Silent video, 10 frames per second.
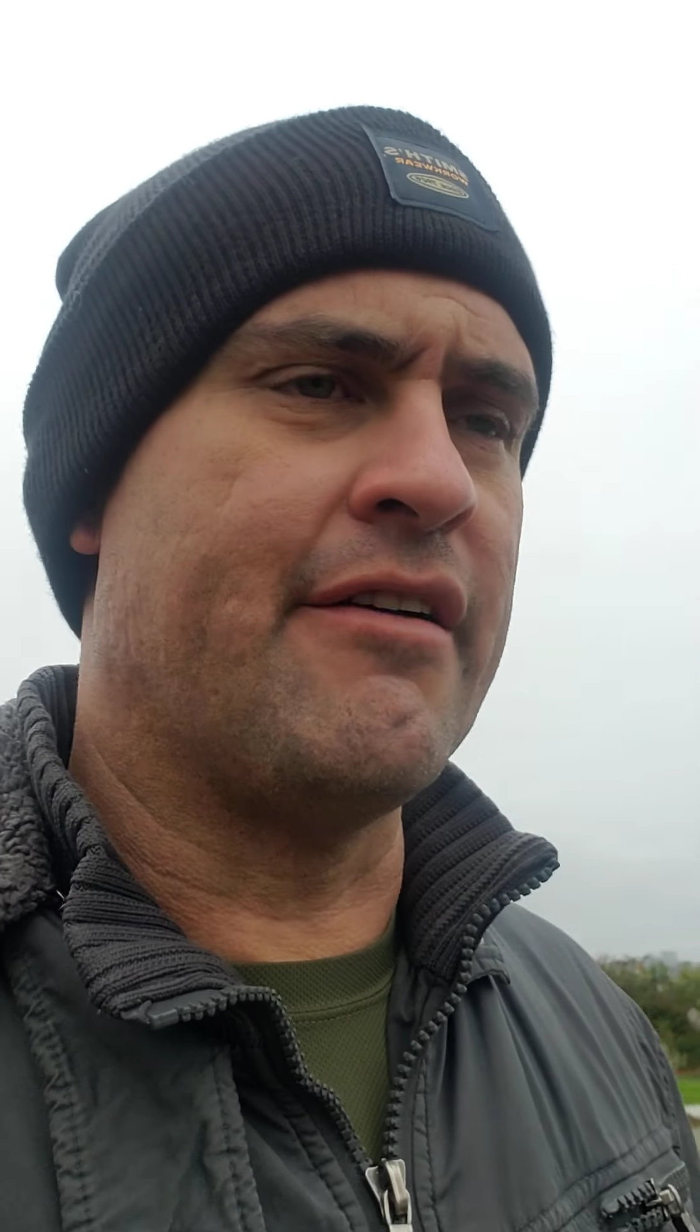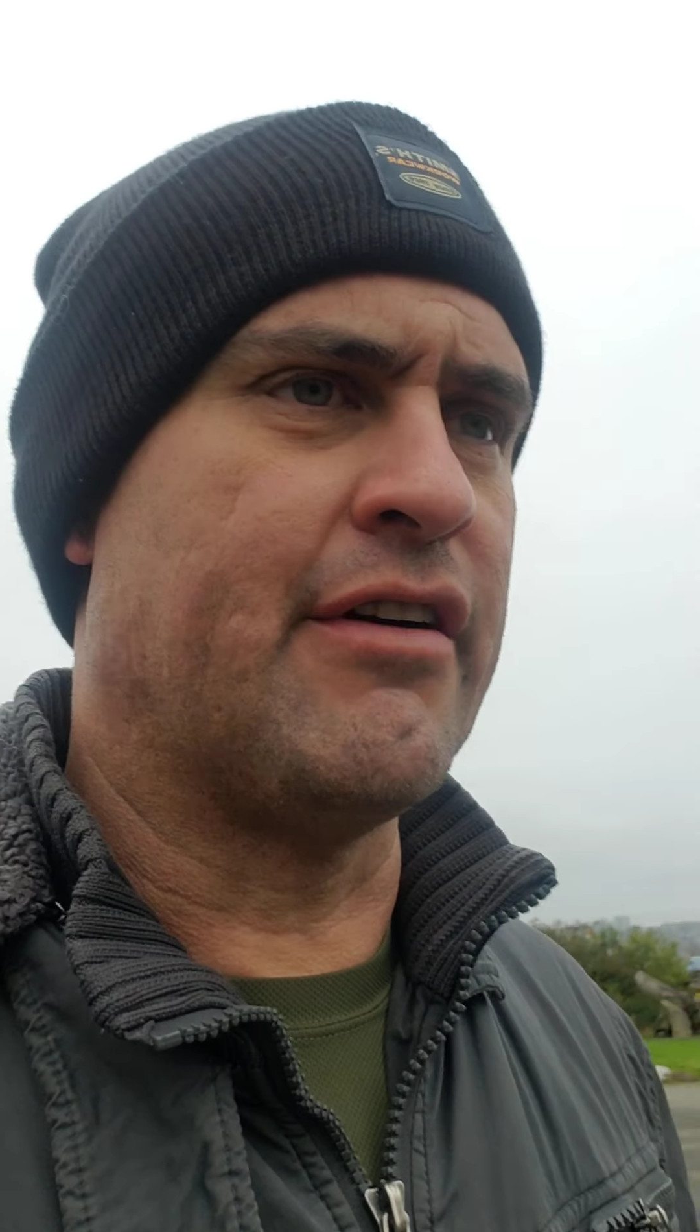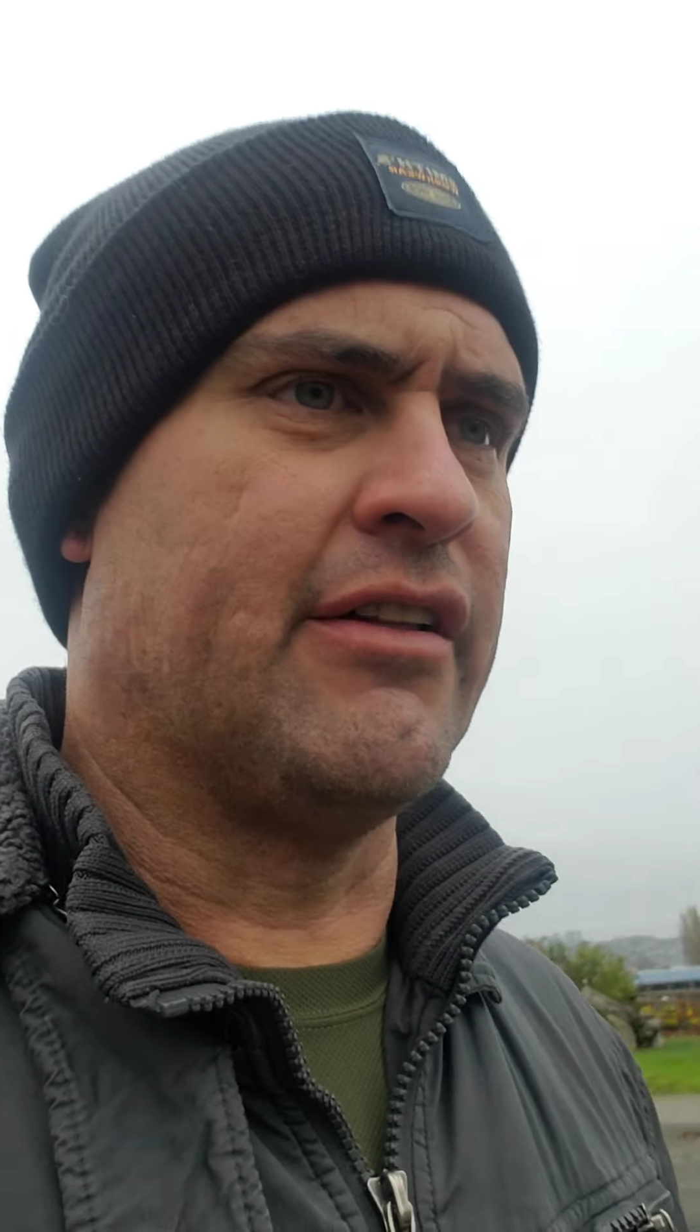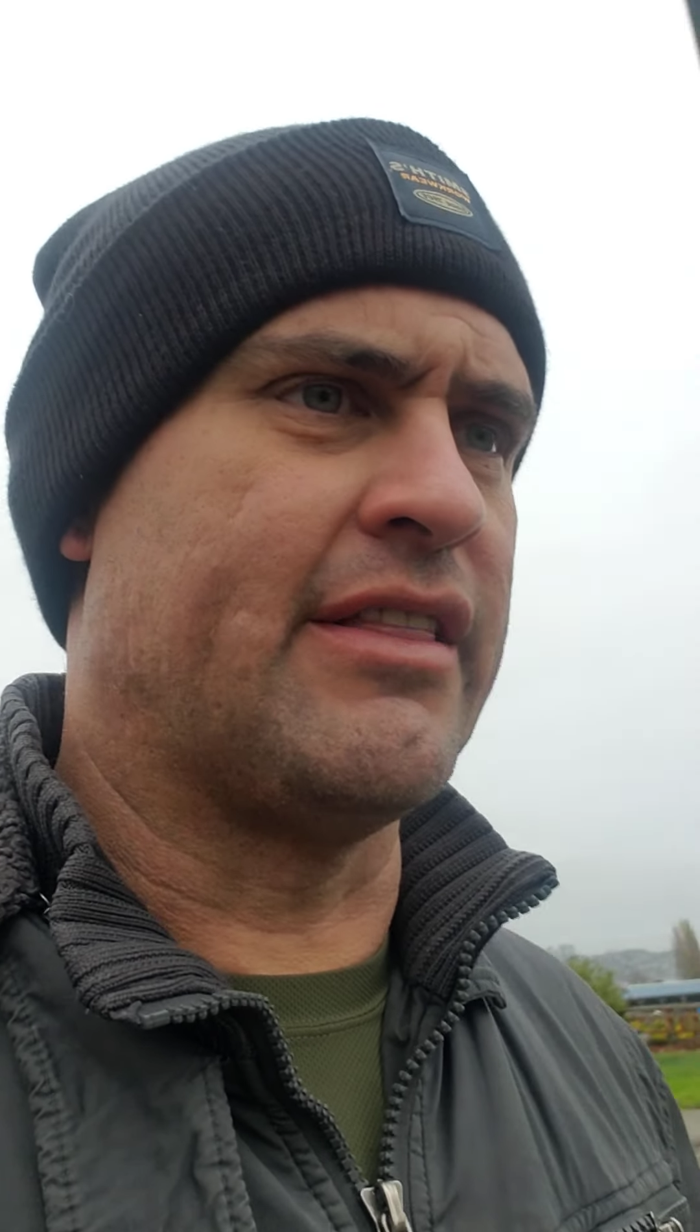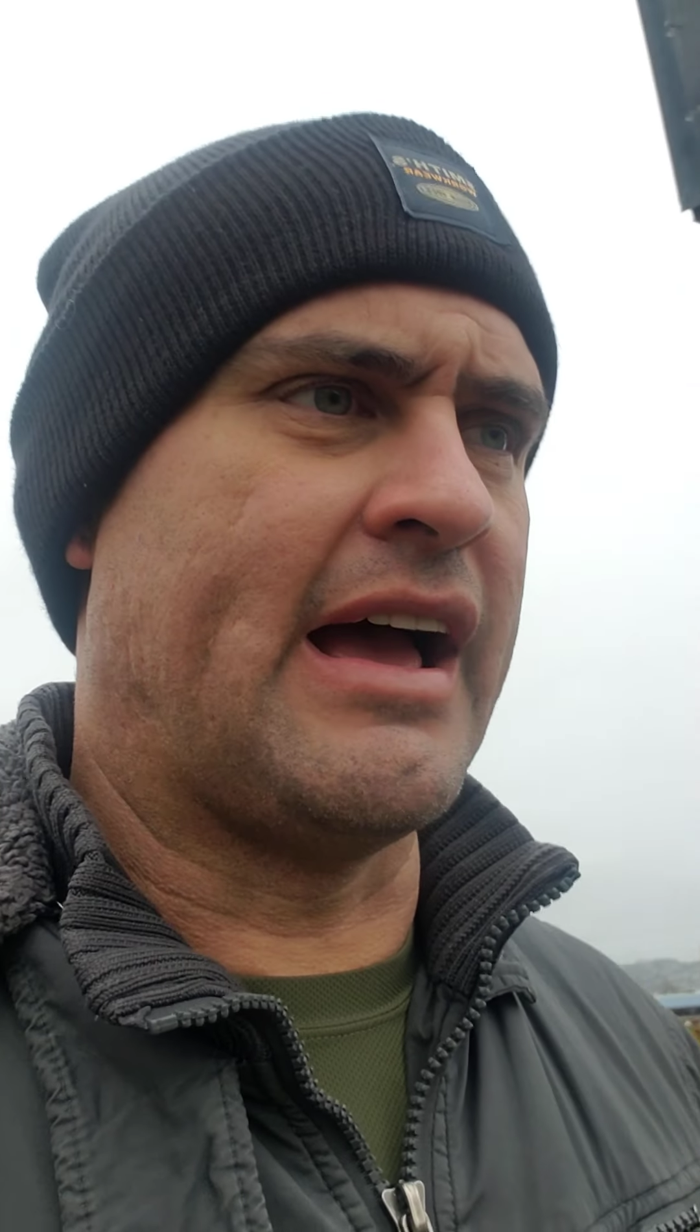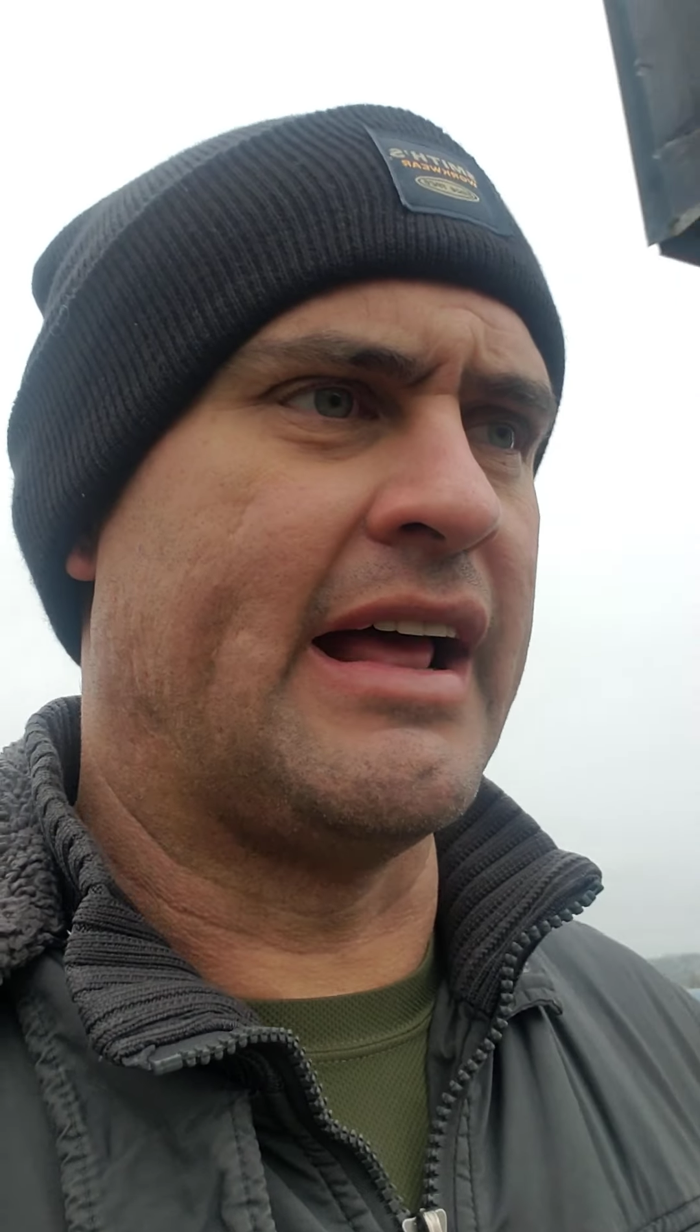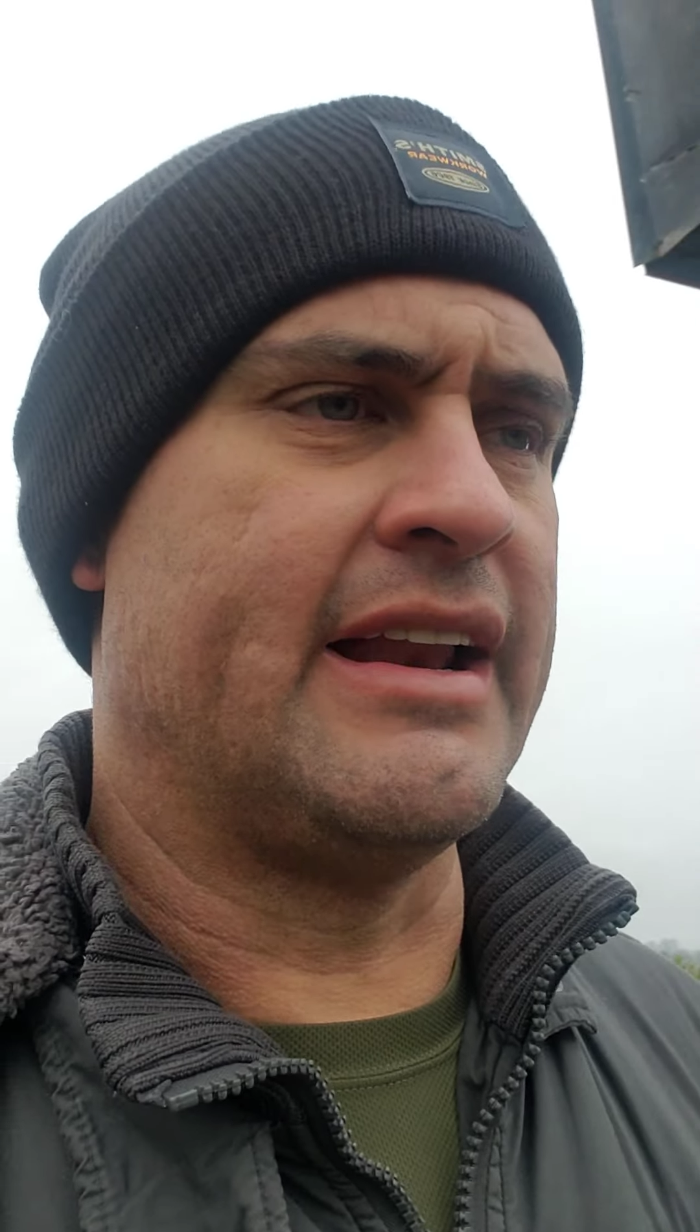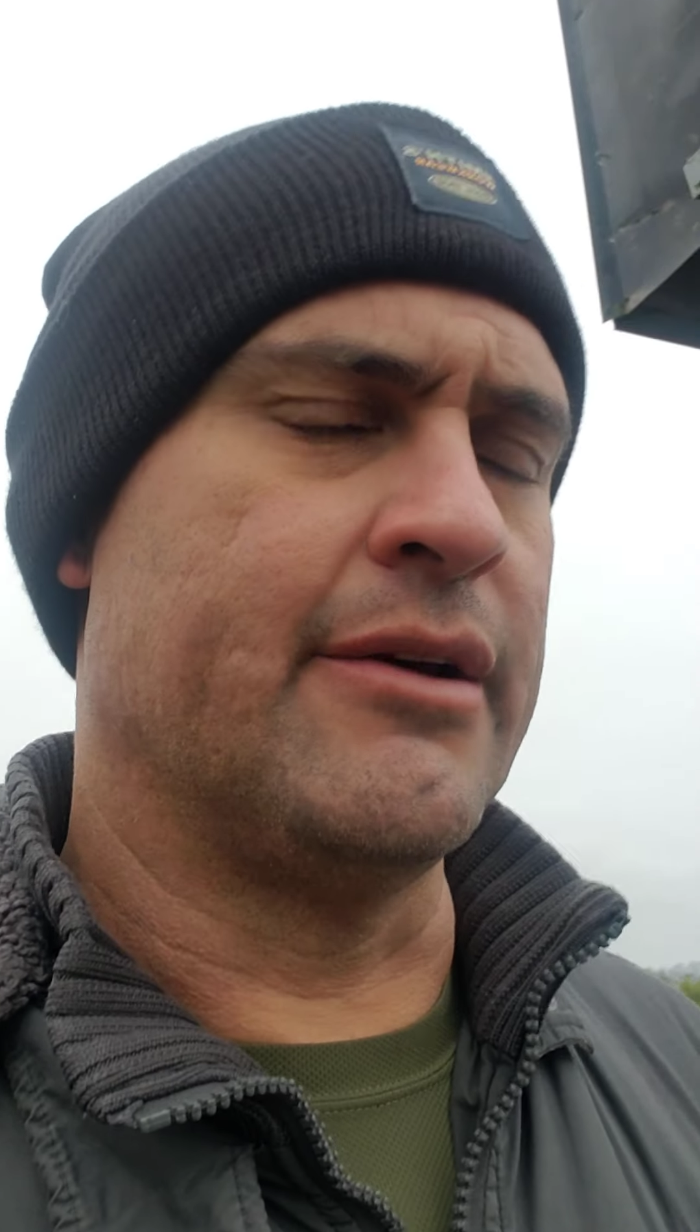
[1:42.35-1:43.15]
felt that